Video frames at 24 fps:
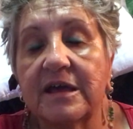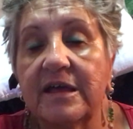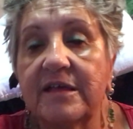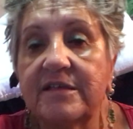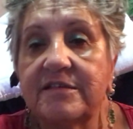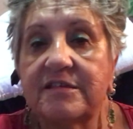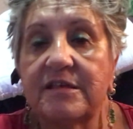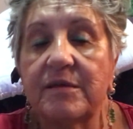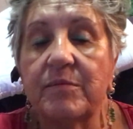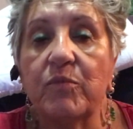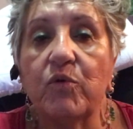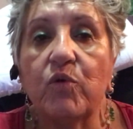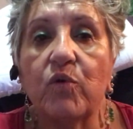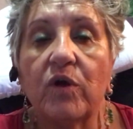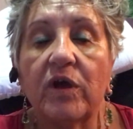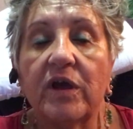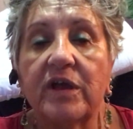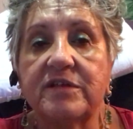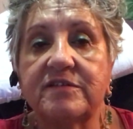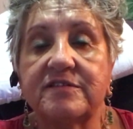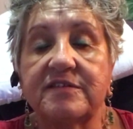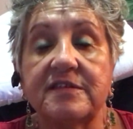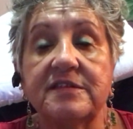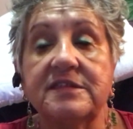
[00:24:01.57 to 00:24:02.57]
AC Moore.
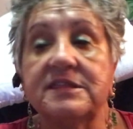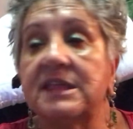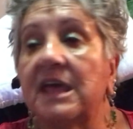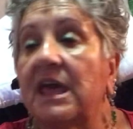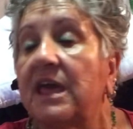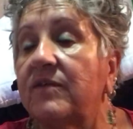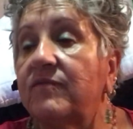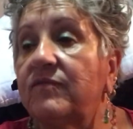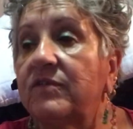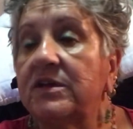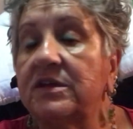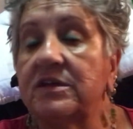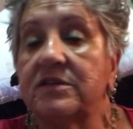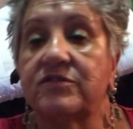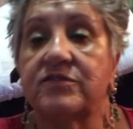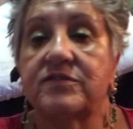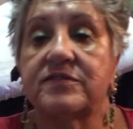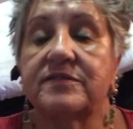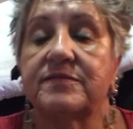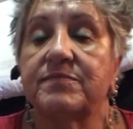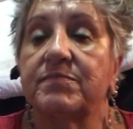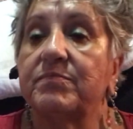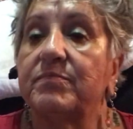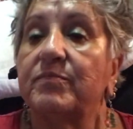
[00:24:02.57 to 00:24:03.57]
It's in Davie.
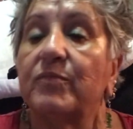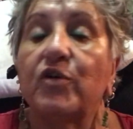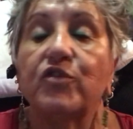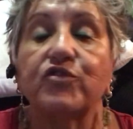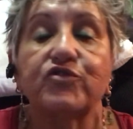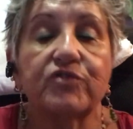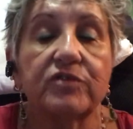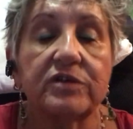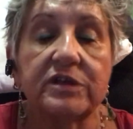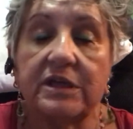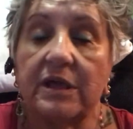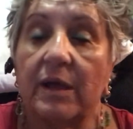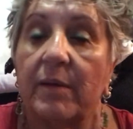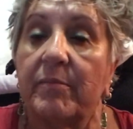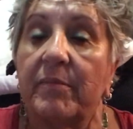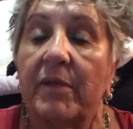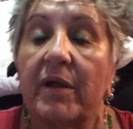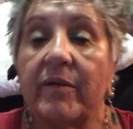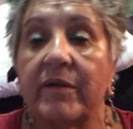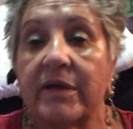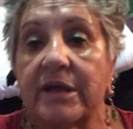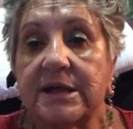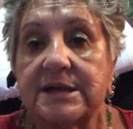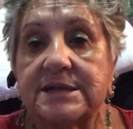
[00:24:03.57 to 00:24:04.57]
It's mostly
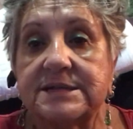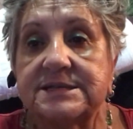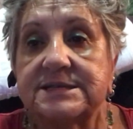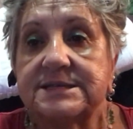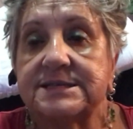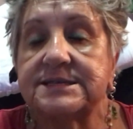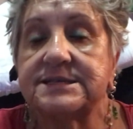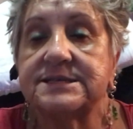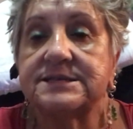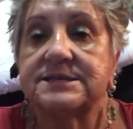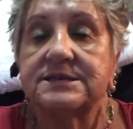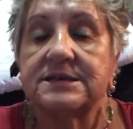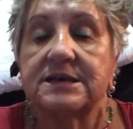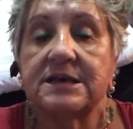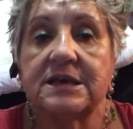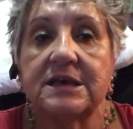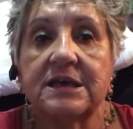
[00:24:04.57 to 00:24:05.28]
Americans.